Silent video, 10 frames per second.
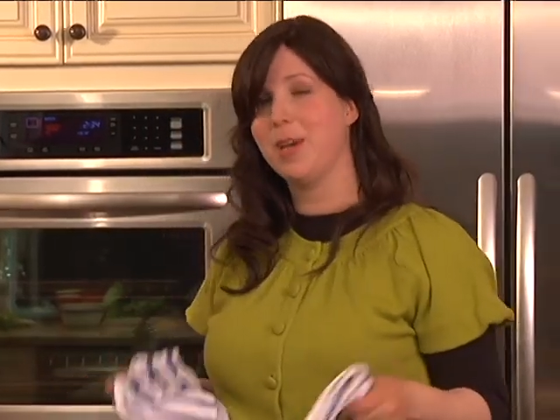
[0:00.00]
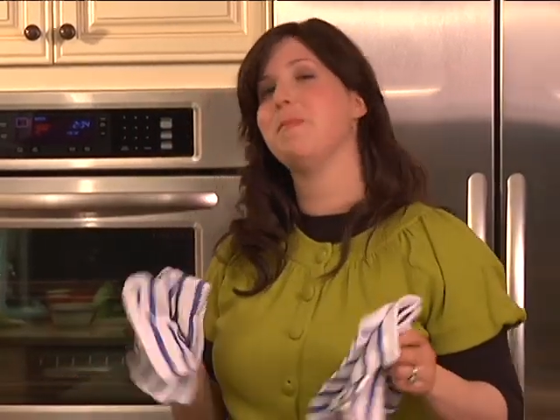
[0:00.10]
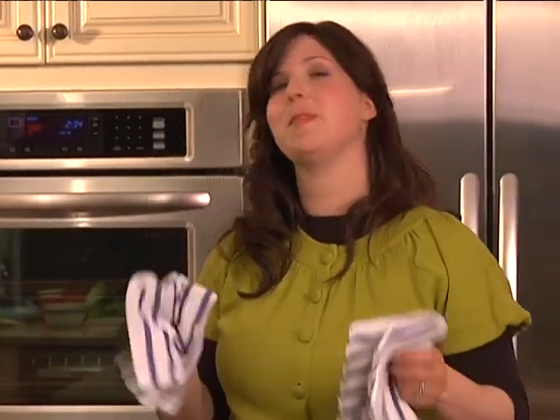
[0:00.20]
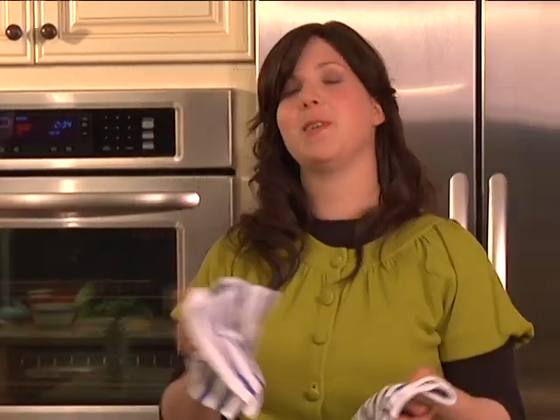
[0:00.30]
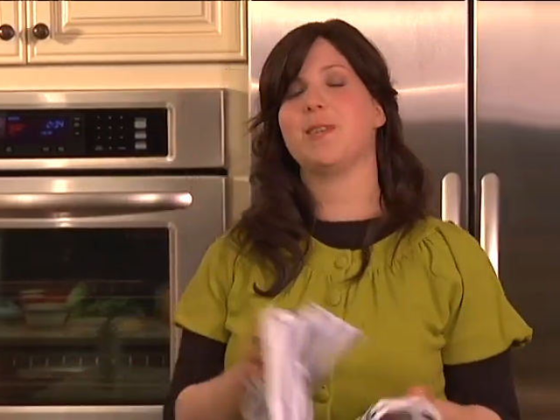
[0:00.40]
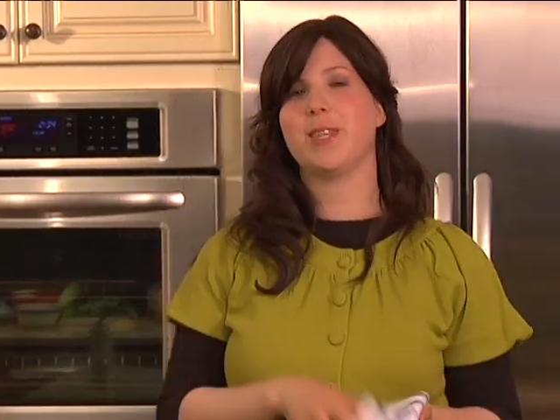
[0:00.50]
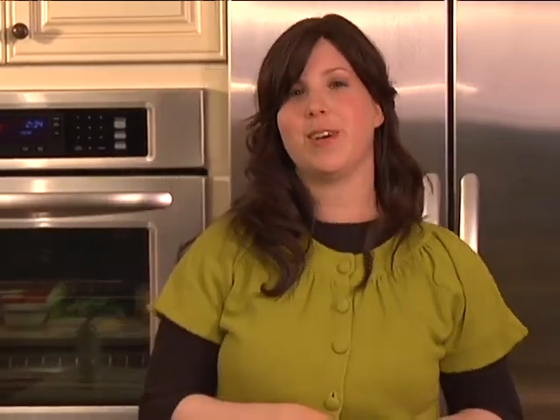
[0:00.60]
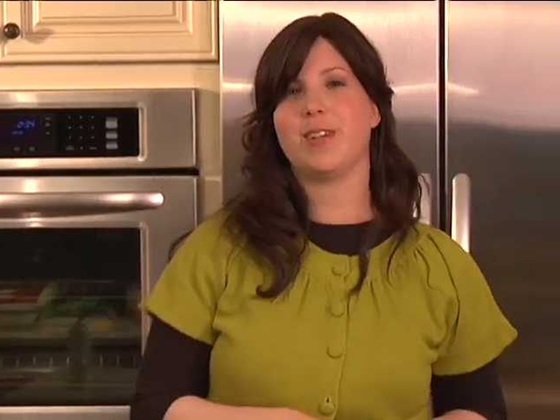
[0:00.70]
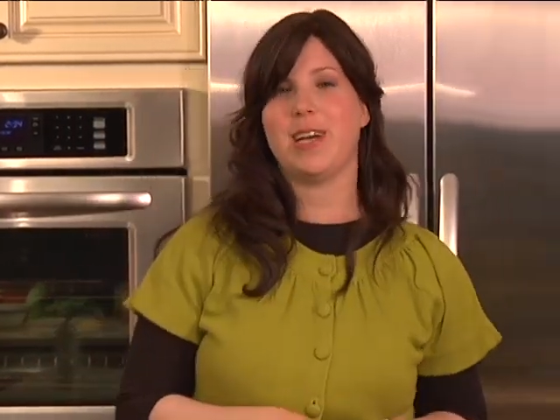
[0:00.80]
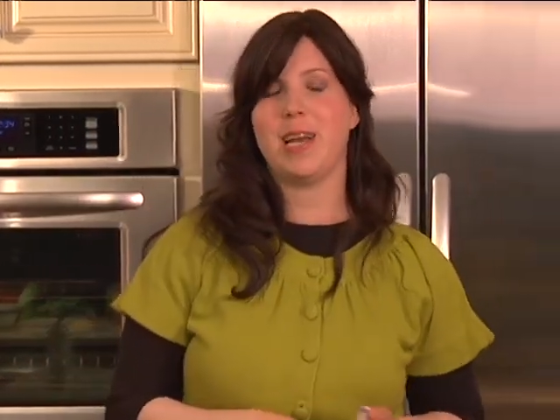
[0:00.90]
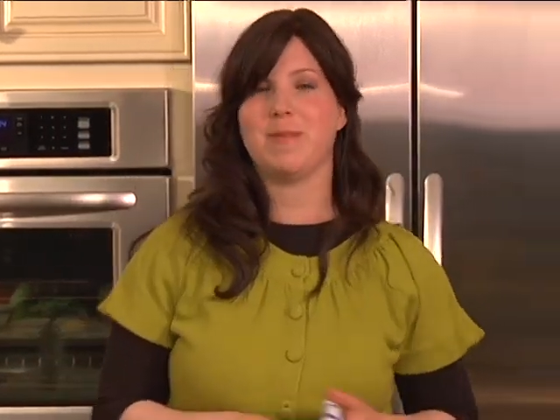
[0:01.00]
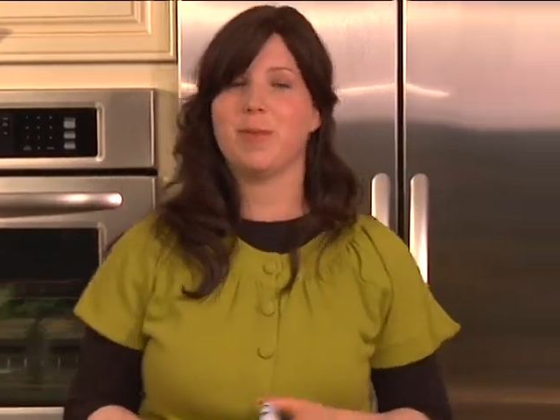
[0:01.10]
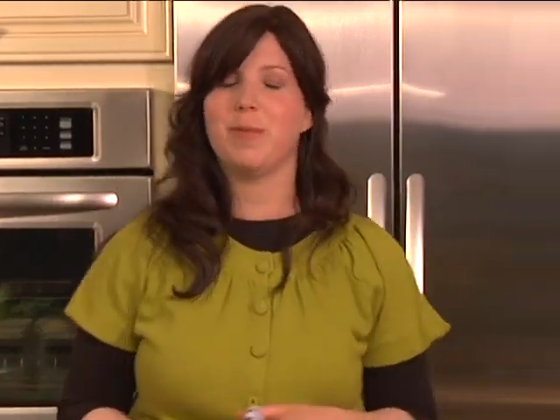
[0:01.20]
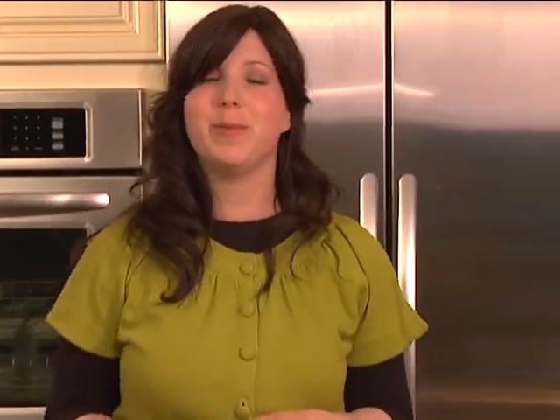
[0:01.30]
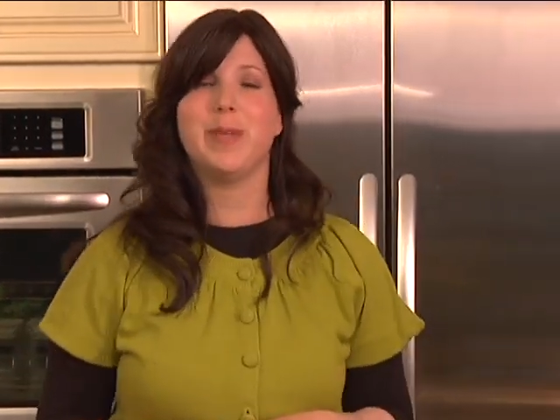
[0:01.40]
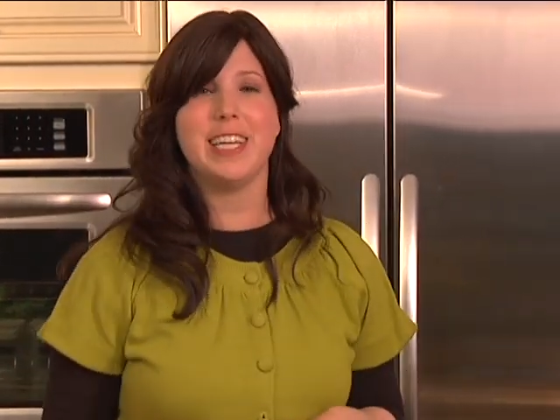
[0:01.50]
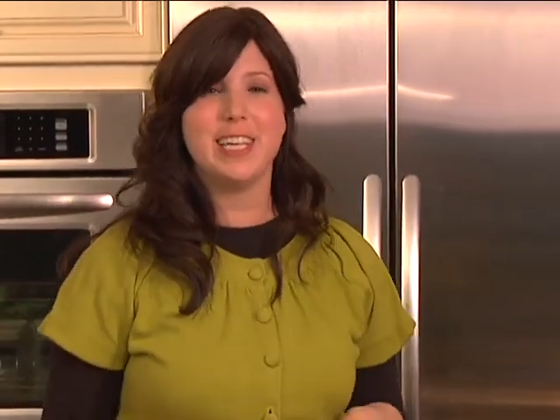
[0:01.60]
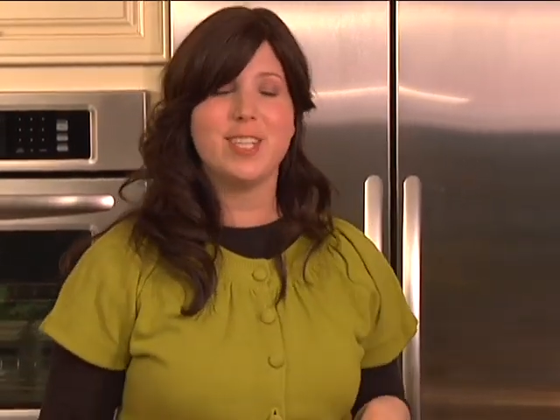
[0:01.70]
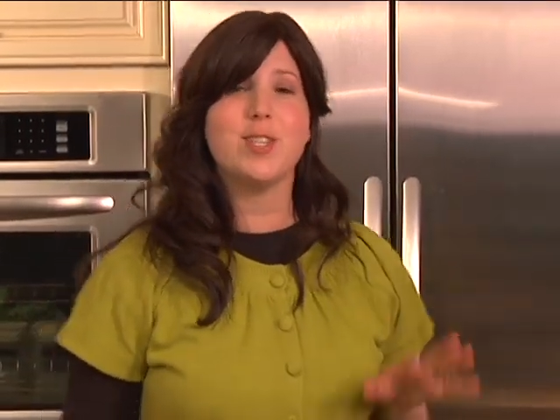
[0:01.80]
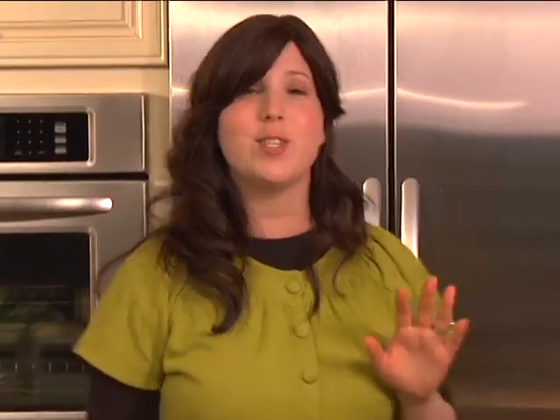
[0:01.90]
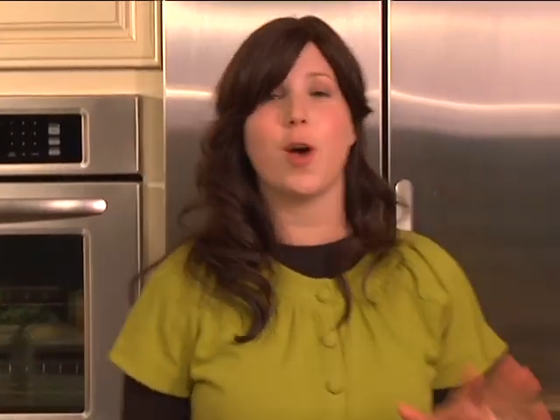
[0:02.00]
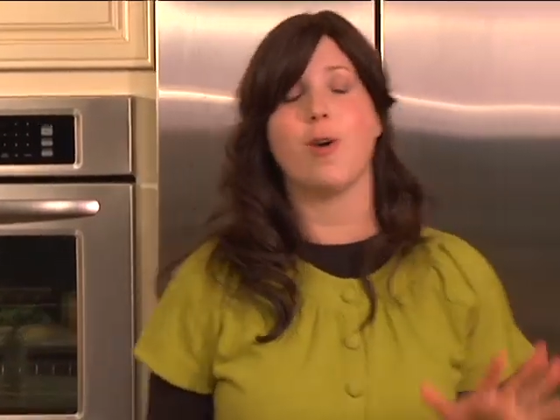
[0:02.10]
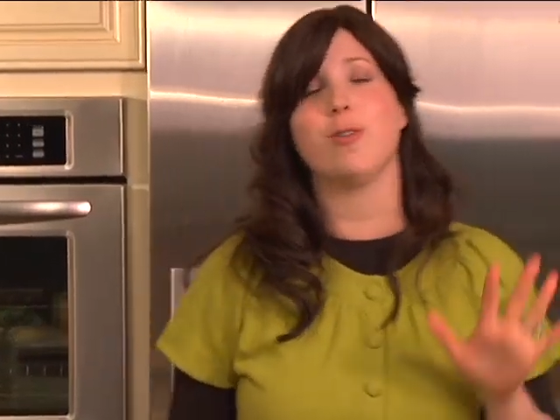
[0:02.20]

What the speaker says: but so is the cook time. So we'll be eating so